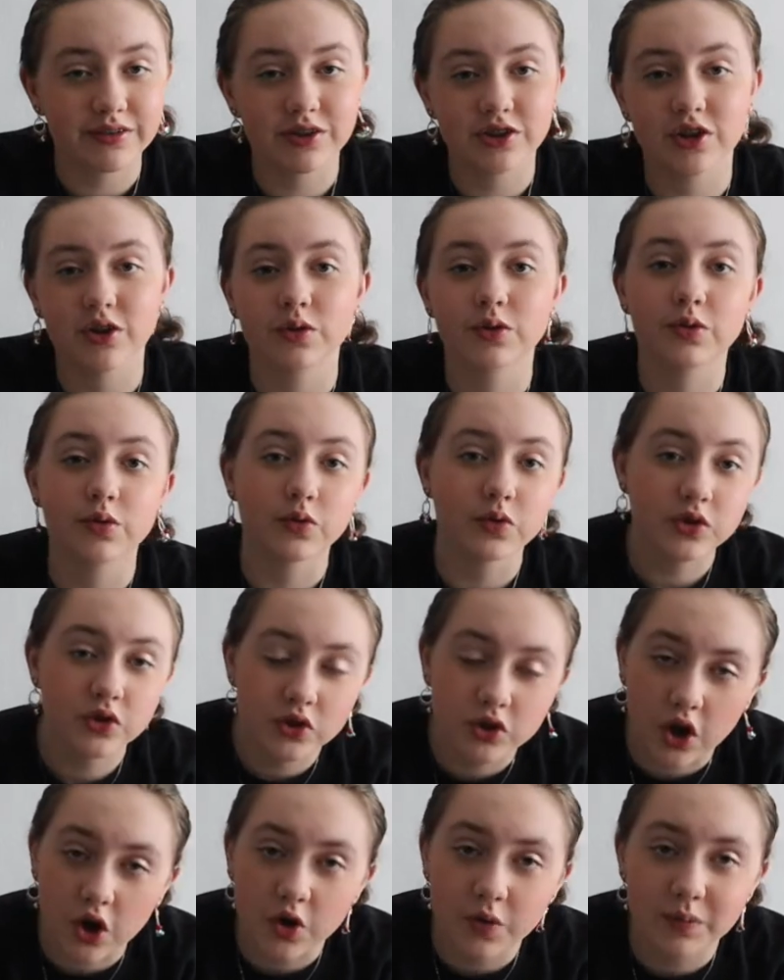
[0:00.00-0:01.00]
have to go through
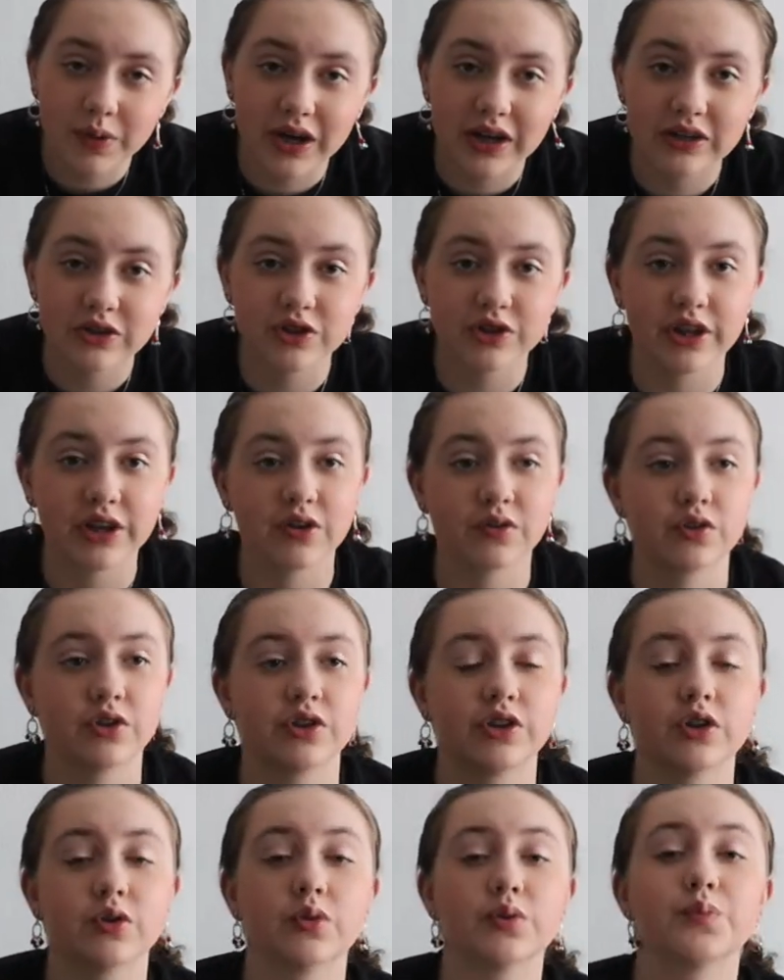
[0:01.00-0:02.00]
so much. They have
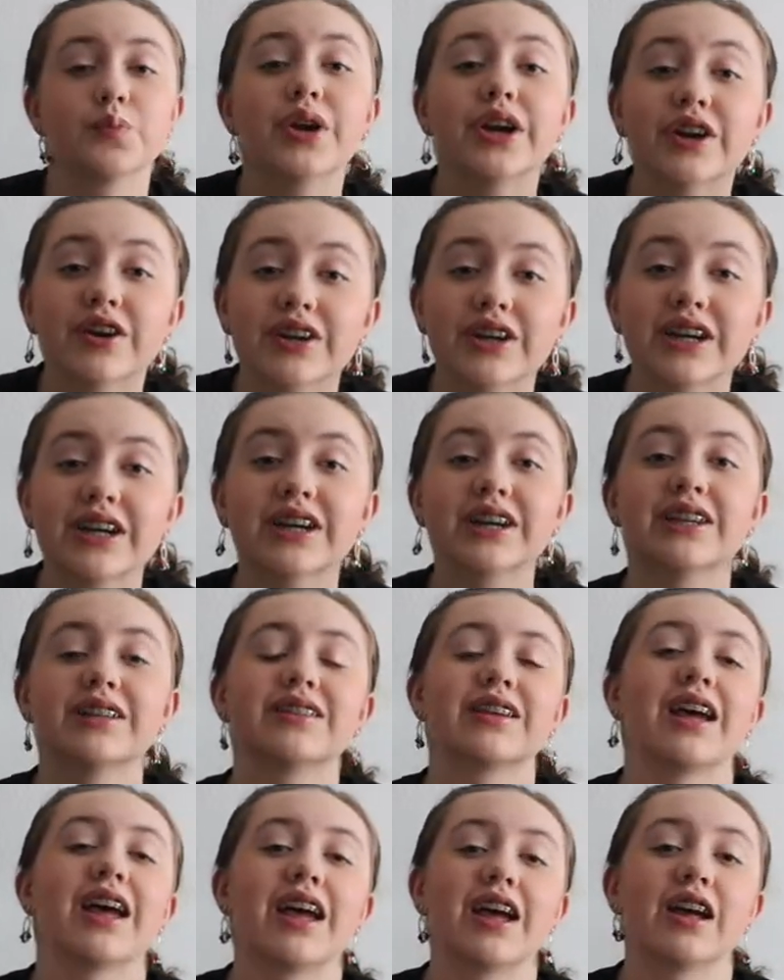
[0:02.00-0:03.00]
to deal with
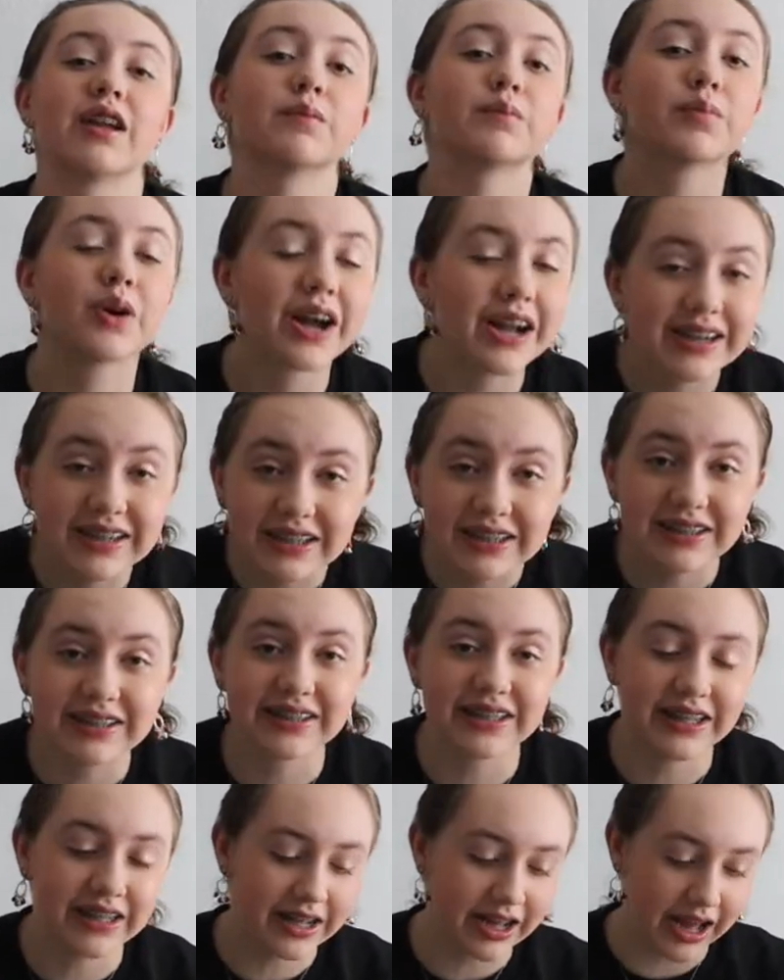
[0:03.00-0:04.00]
periods and
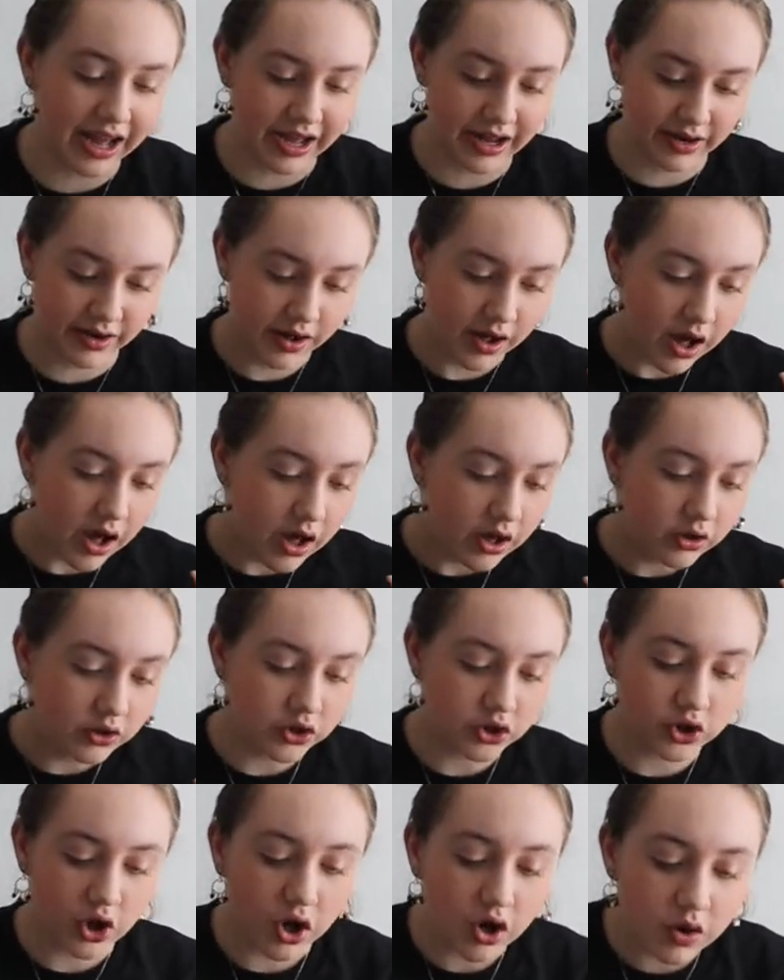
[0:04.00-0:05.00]
pregnancy and
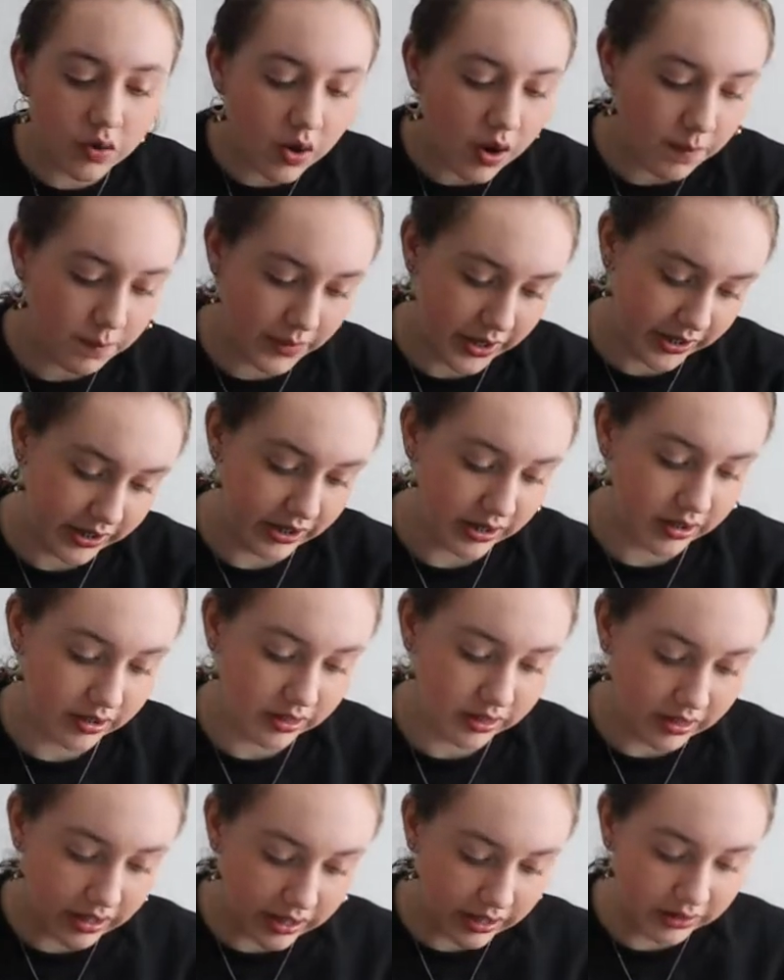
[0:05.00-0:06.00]
so many
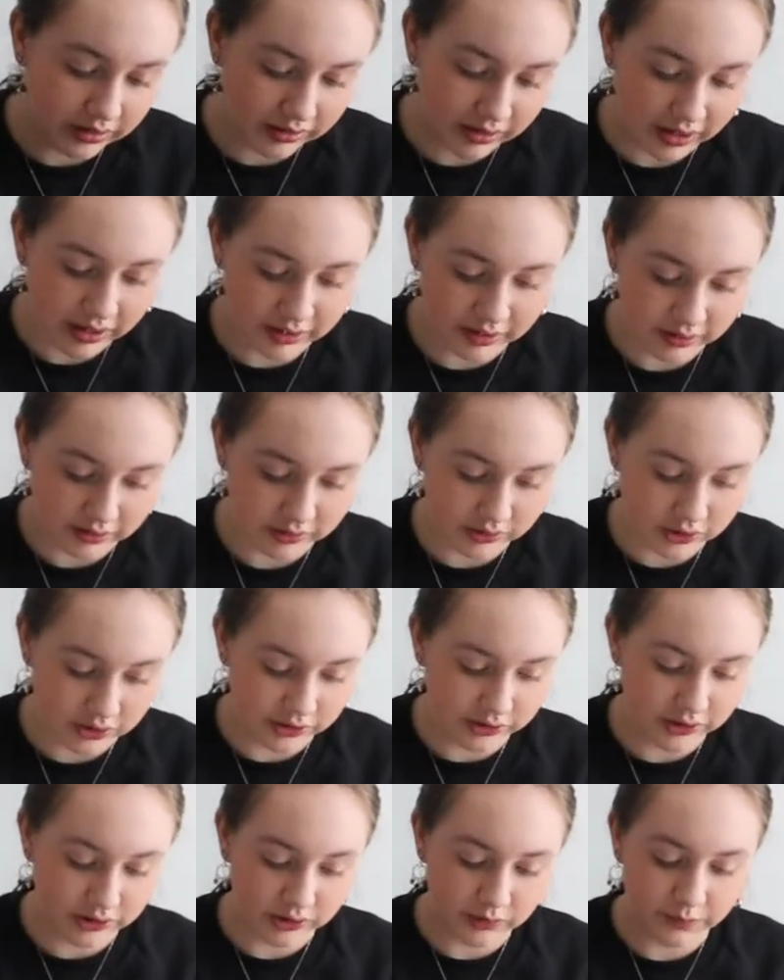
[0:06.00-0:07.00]
things and they're
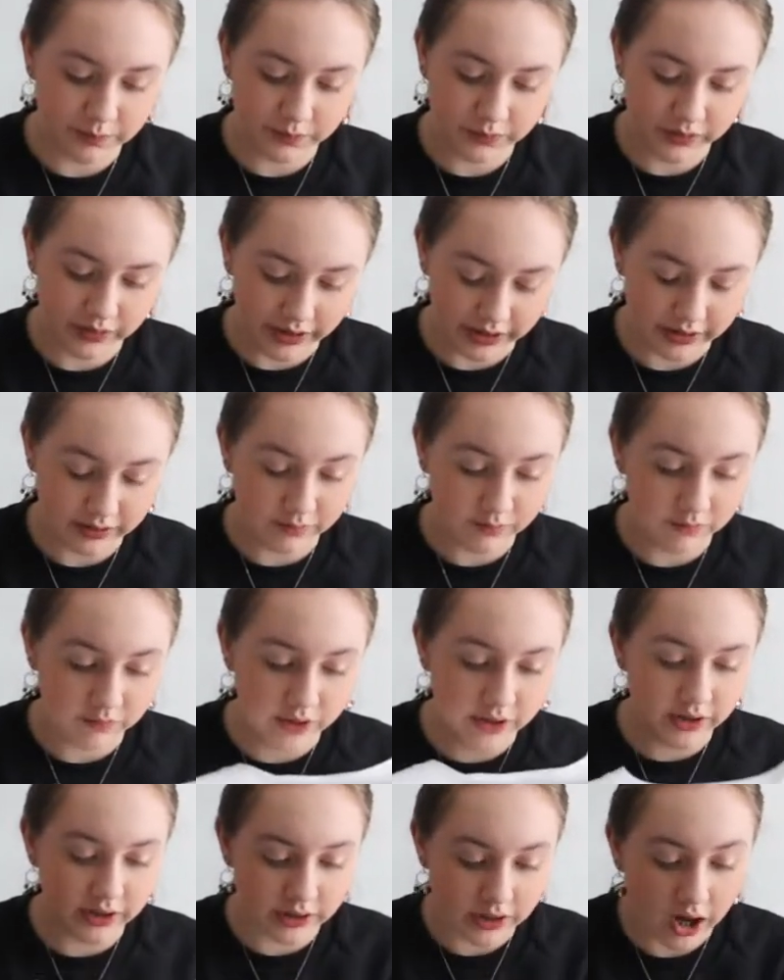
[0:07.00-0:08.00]
just like
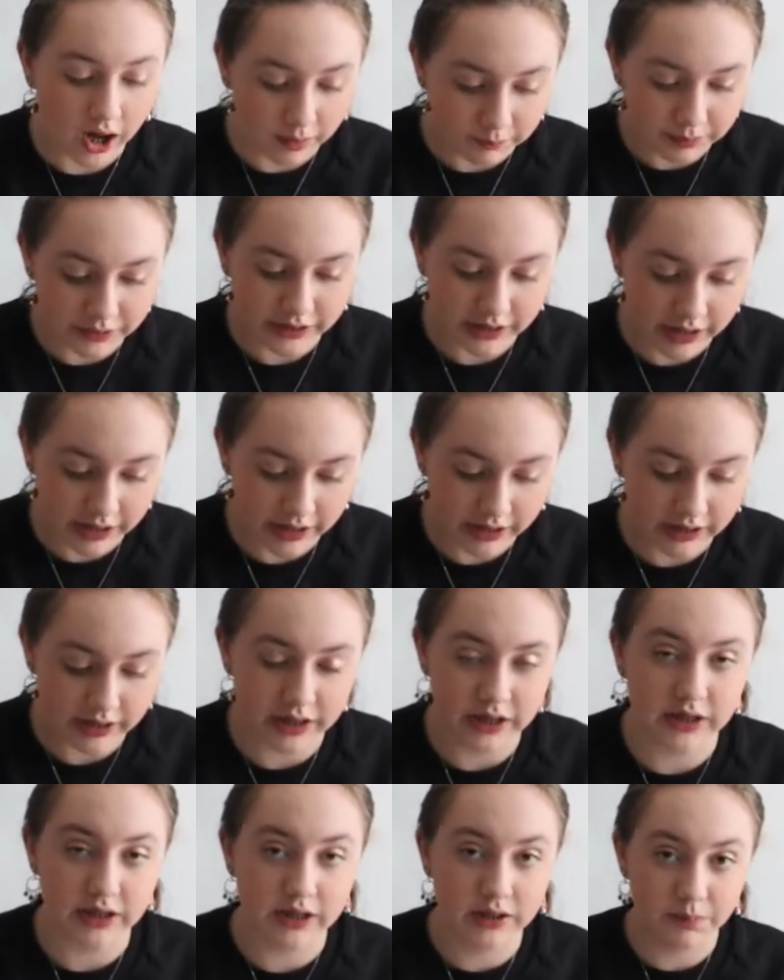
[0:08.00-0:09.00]
very
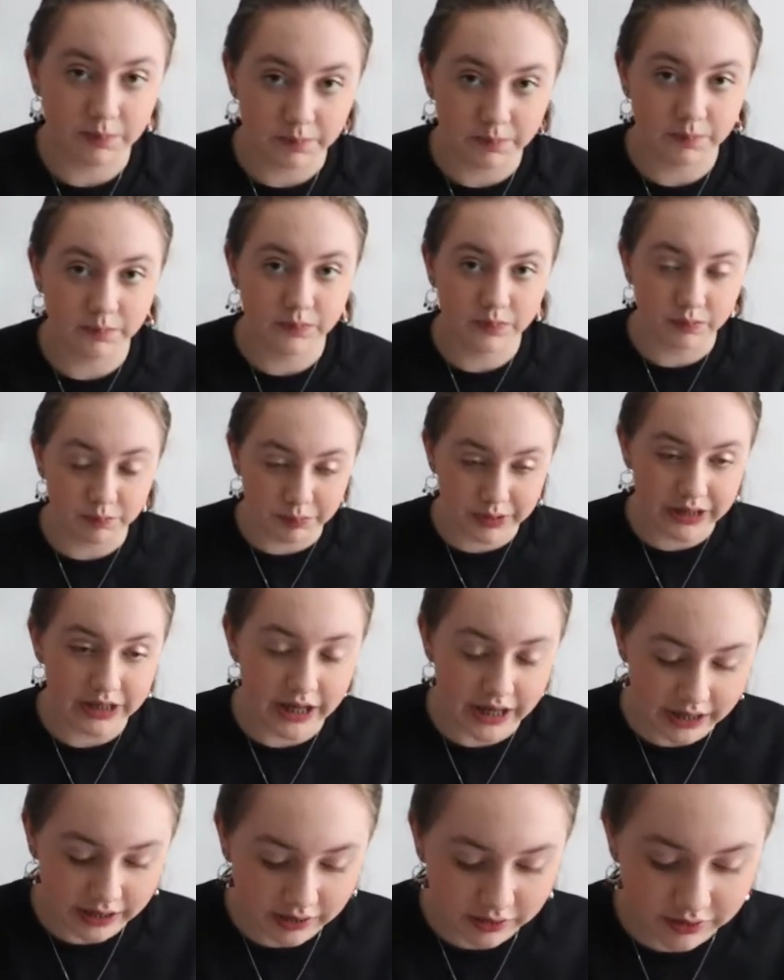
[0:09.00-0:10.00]
complicated
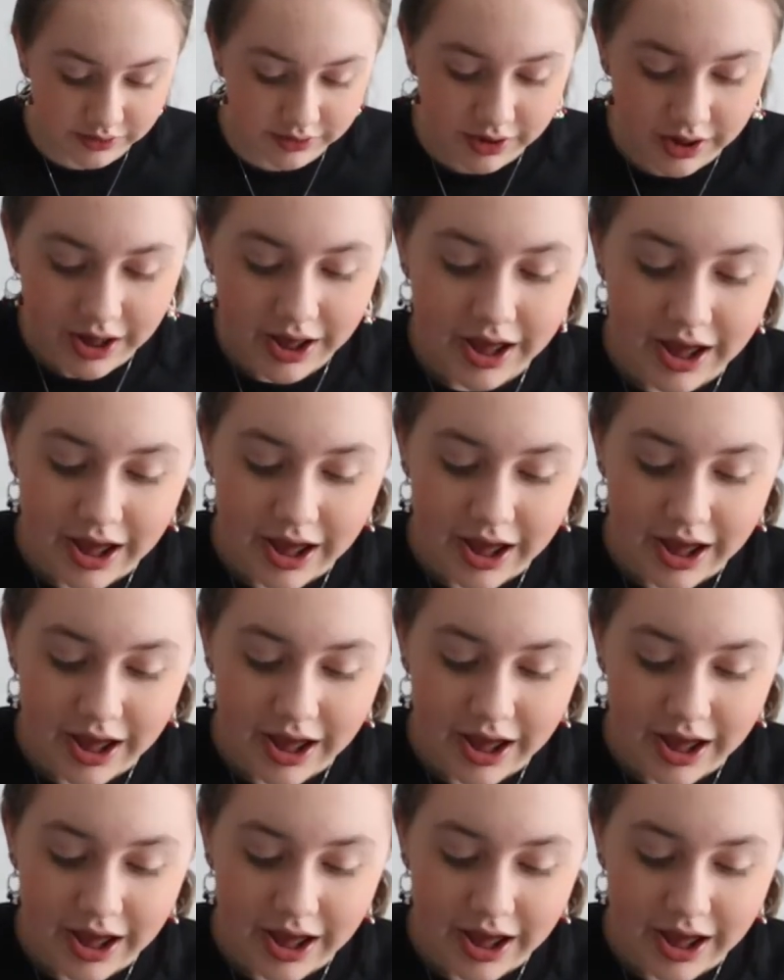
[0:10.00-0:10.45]
beings